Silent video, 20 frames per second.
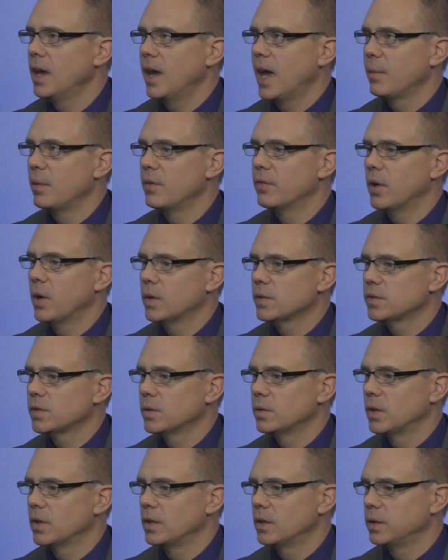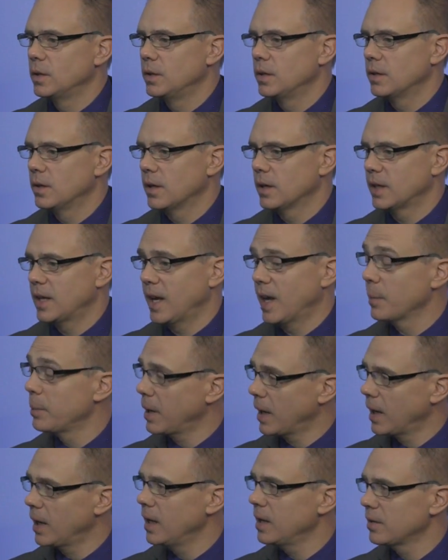and we've also concluded our
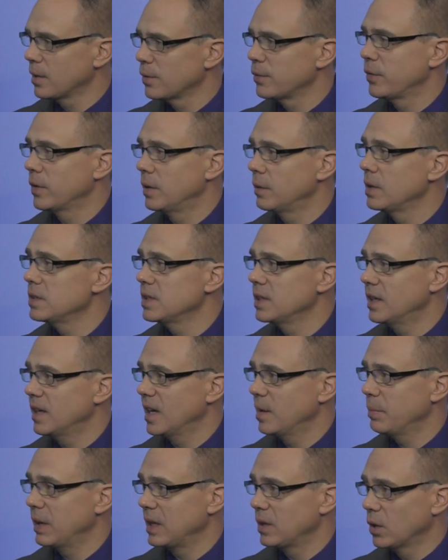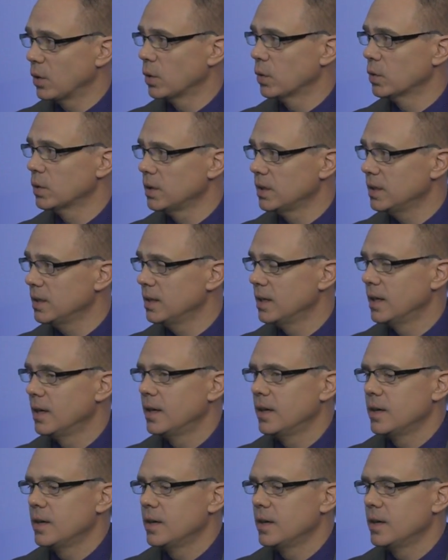campaign, our fundraising campaign early.